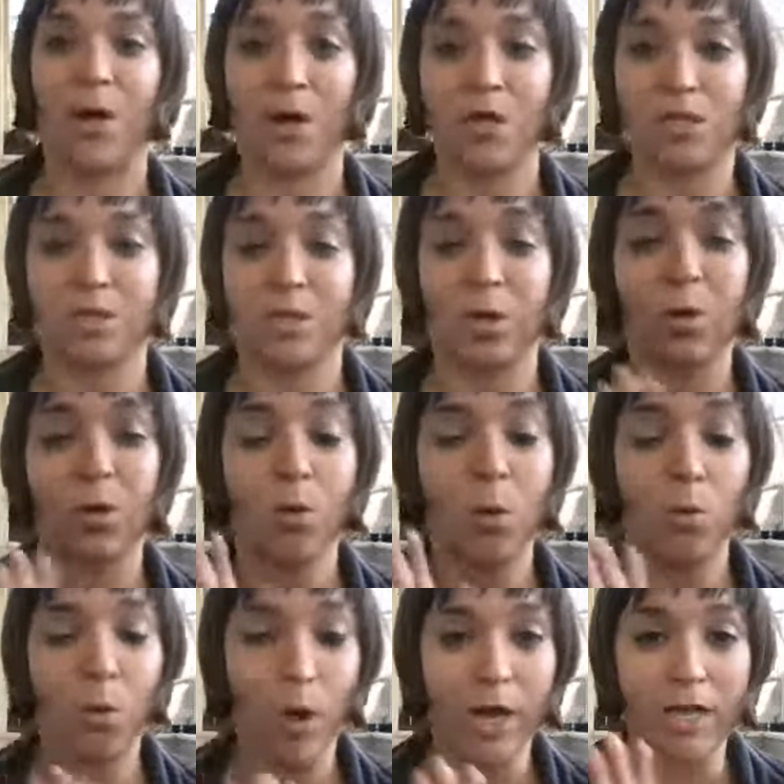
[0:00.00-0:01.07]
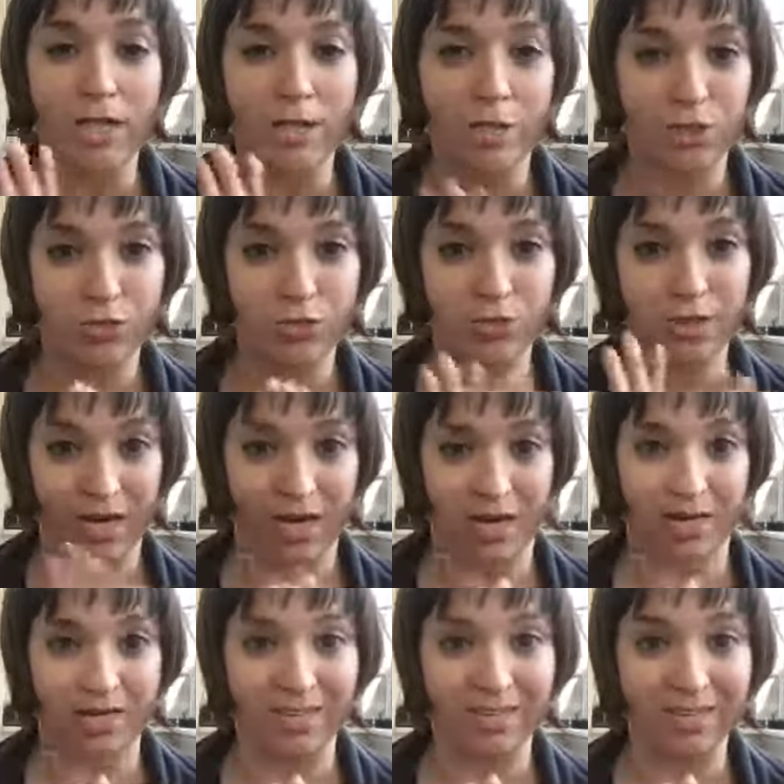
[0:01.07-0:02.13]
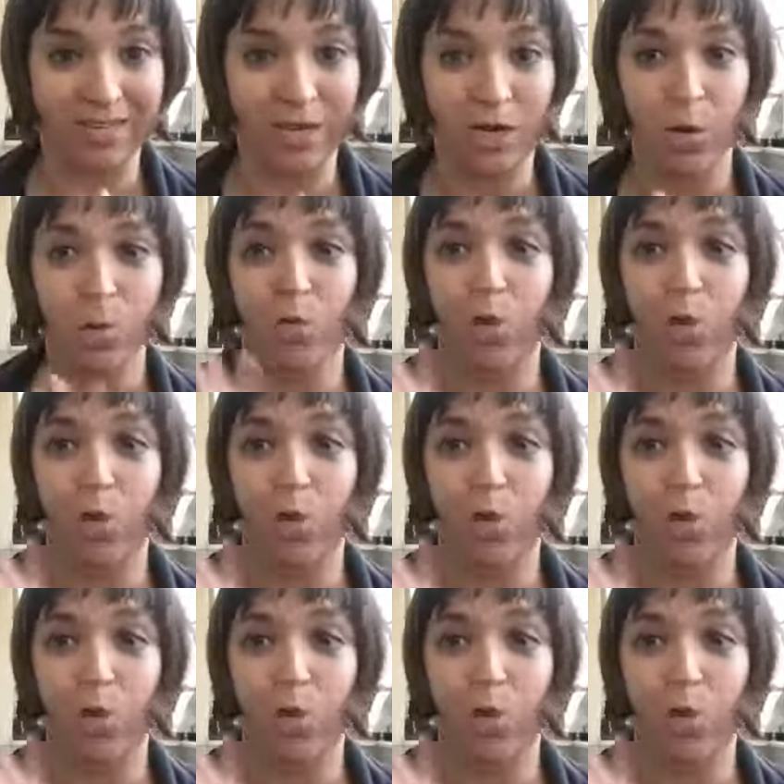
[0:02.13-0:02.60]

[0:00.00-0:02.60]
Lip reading: But also, what do they need?